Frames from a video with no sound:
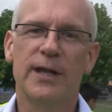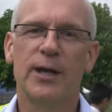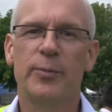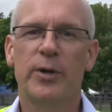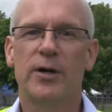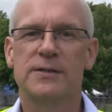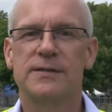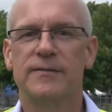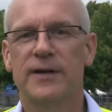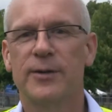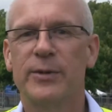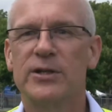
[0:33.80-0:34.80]
Head of Parks and
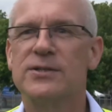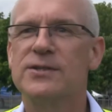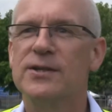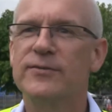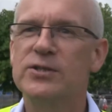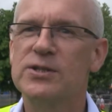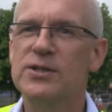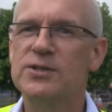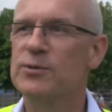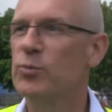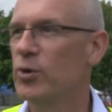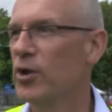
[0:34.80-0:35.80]
Environmental Services,
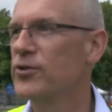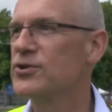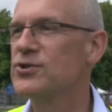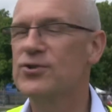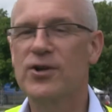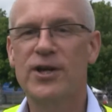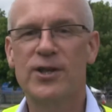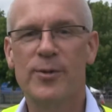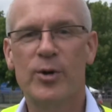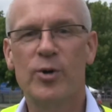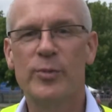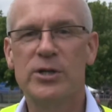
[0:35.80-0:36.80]
and we're on the Stray at the
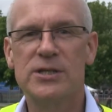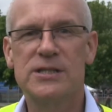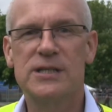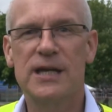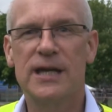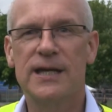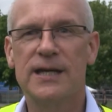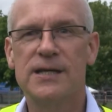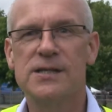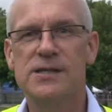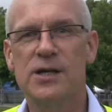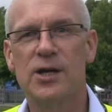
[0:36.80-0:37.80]
moment.
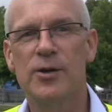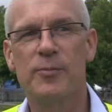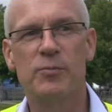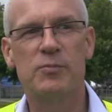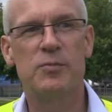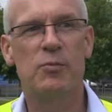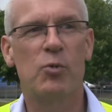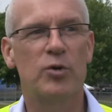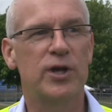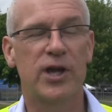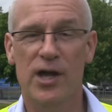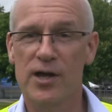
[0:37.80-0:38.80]
And um, what
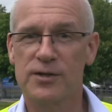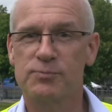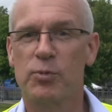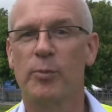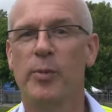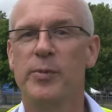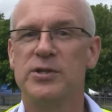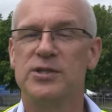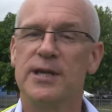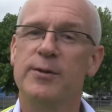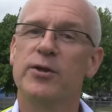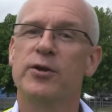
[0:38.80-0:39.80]
you can't probably
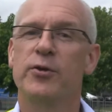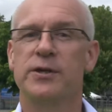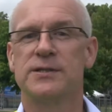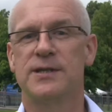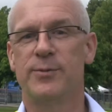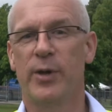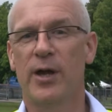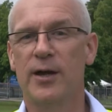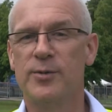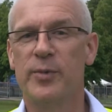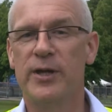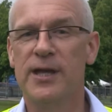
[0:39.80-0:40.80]
see, you can see
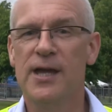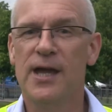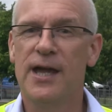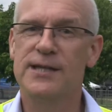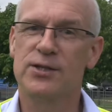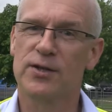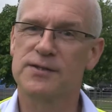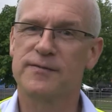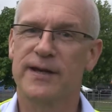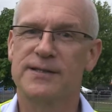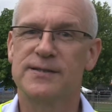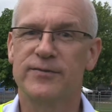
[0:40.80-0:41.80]
behind me, is lots of
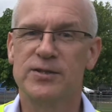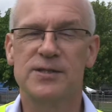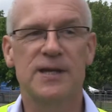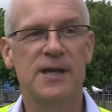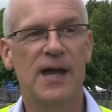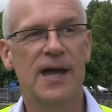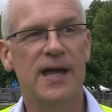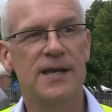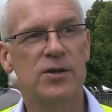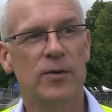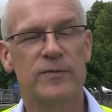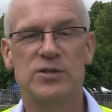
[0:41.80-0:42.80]
activity.
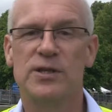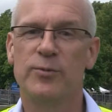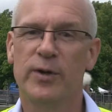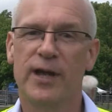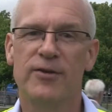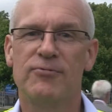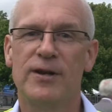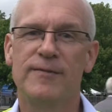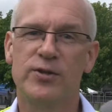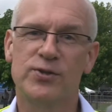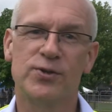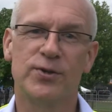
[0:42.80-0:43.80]
And obviously, we're getting ready
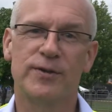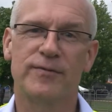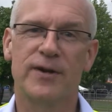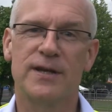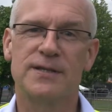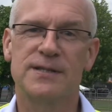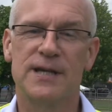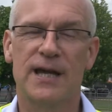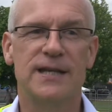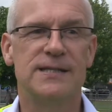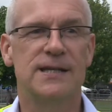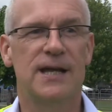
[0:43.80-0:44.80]
for the Tour de France.
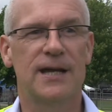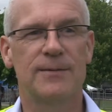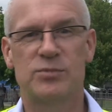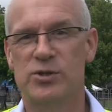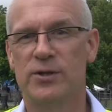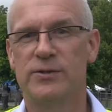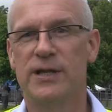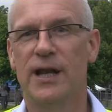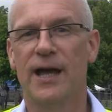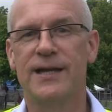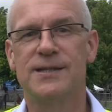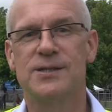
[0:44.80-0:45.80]
And it's an absolute
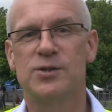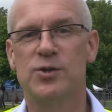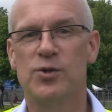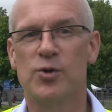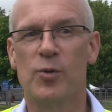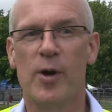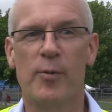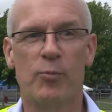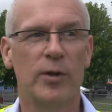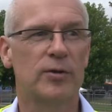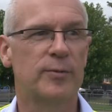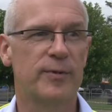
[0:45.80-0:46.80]
delight to um,
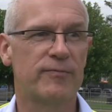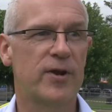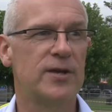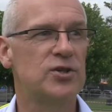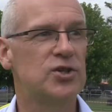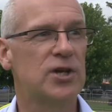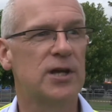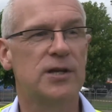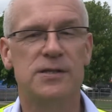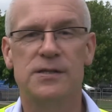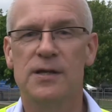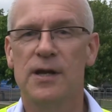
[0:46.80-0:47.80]
welcome the French
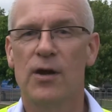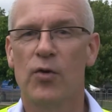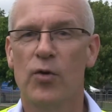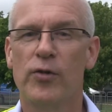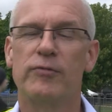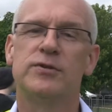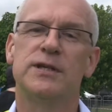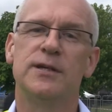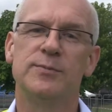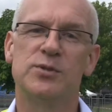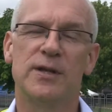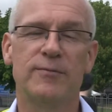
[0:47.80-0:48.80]
and all the
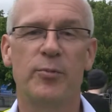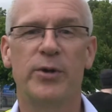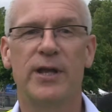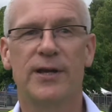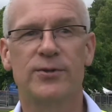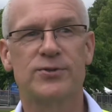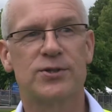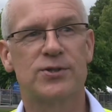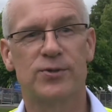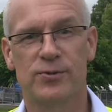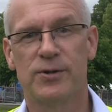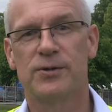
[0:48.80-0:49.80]
teams and everybody else
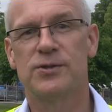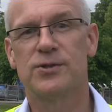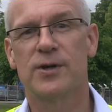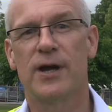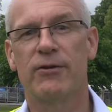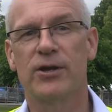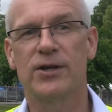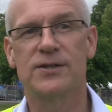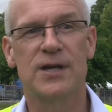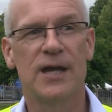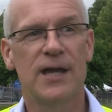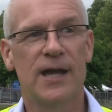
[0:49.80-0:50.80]
to, to Harrogate.
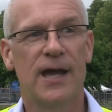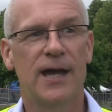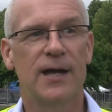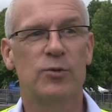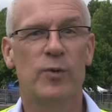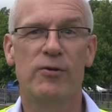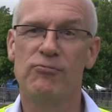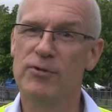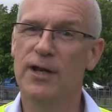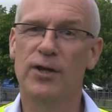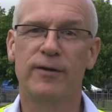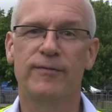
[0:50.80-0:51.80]
And we're
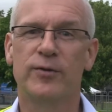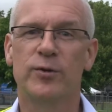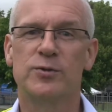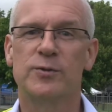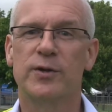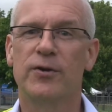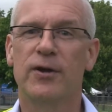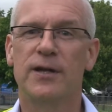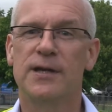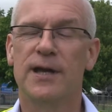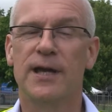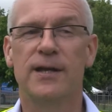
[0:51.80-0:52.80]
really looking forward to a great
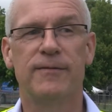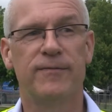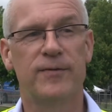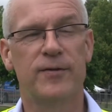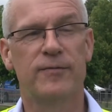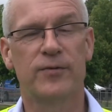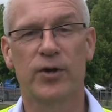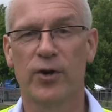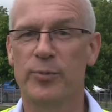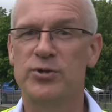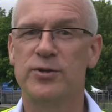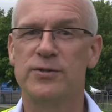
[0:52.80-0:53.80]
day. And if you've got an
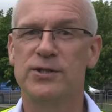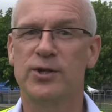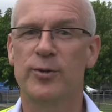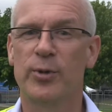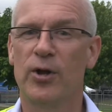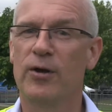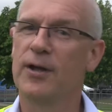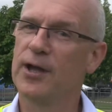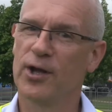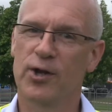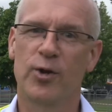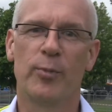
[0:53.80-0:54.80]
opportunity to come along,
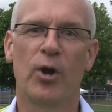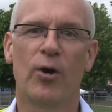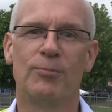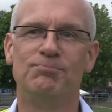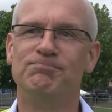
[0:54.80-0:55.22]
come along.